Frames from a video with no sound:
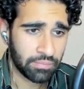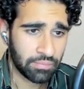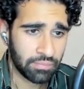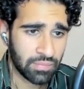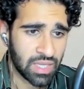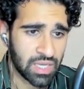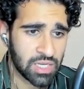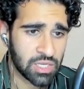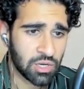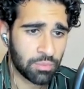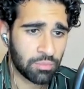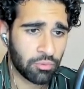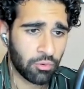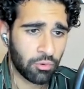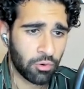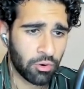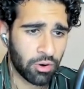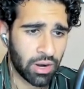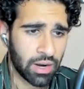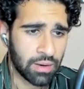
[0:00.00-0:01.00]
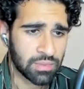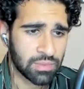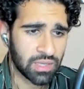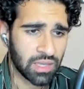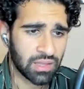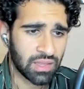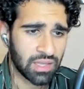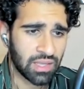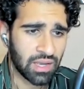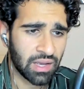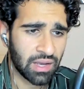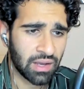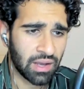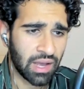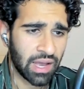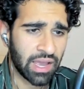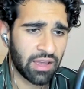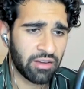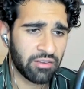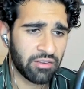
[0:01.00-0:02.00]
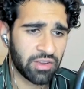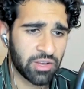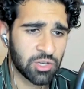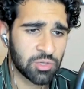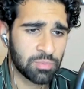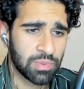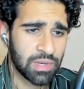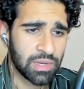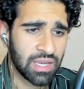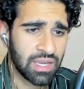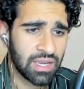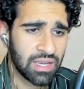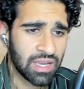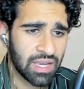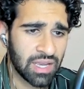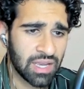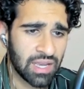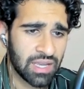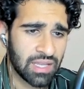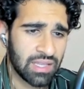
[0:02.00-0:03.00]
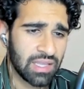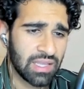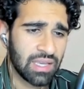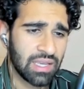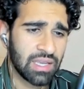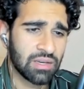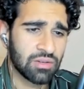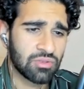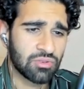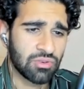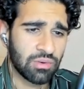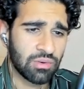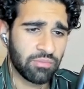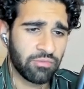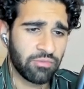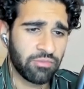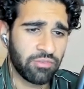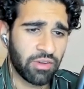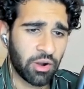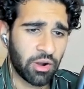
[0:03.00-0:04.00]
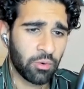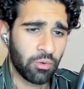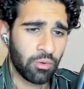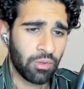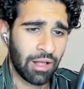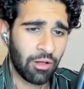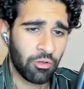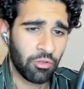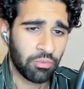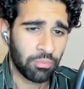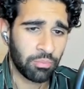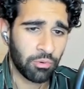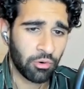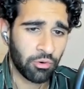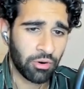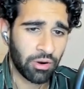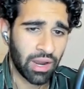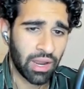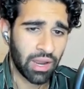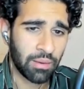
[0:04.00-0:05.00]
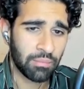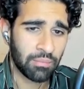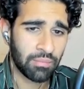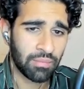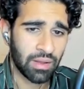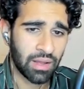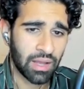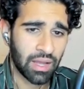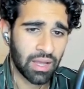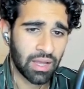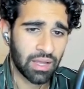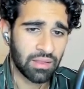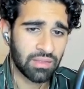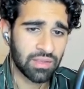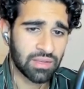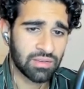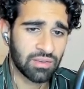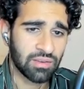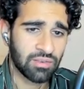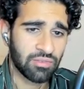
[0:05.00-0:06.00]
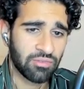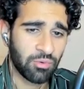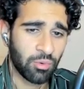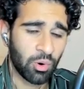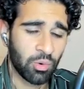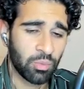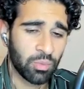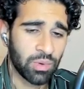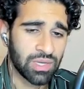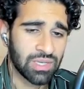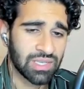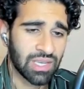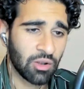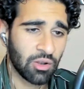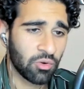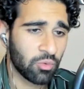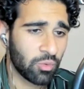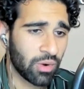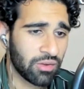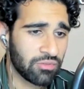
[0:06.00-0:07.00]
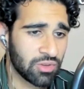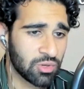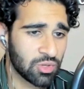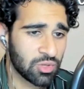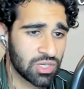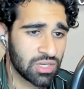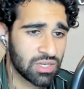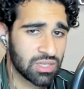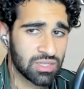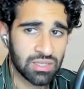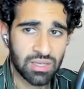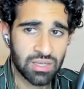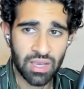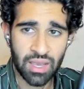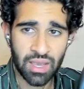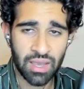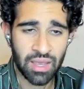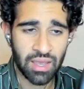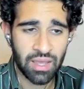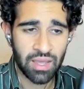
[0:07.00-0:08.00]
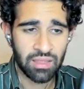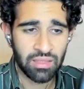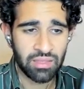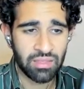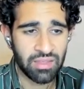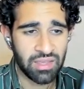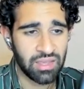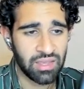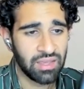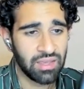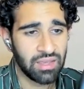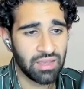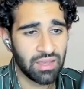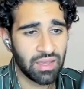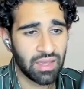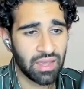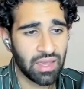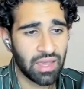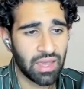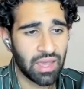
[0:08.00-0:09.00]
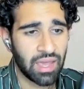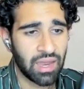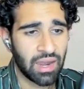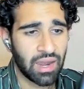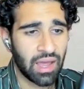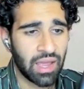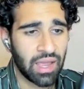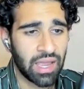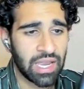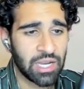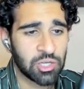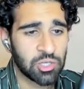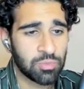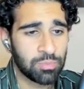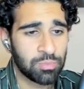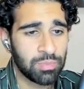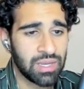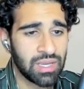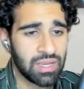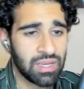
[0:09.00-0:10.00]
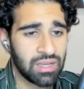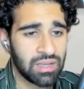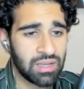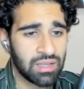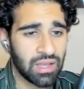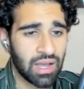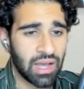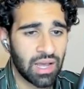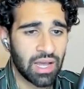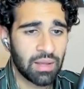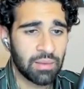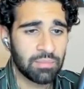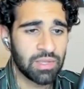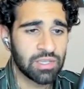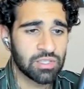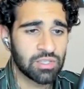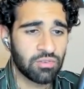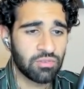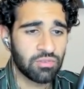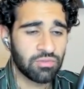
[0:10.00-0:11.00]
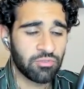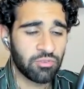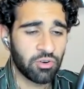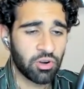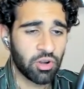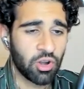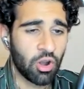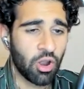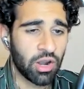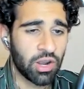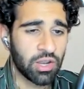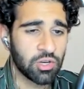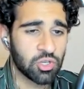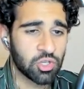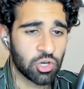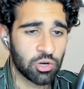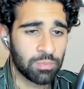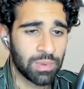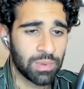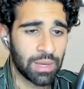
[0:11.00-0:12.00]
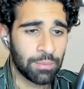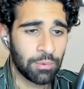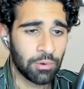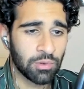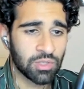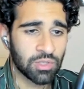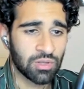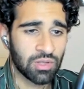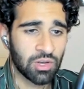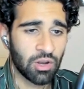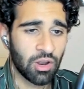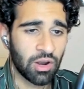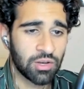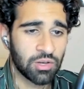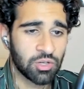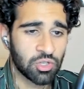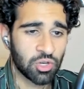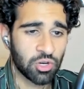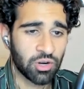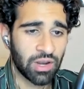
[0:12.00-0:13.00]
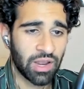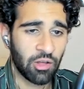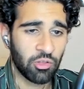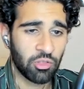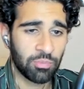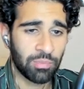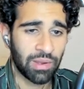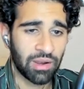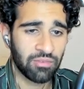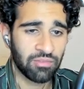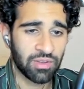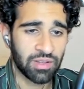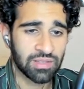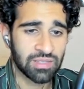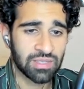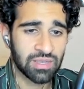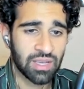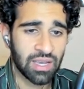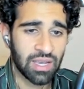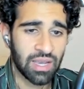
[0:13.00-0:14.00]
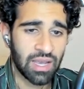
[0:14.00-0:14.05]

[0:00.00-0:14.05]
these are programs like the IFHP, the Interim Federal Health Program. This is for resettled refugees. The NIHB, these are for non-insured people, so the non-insured health benefits.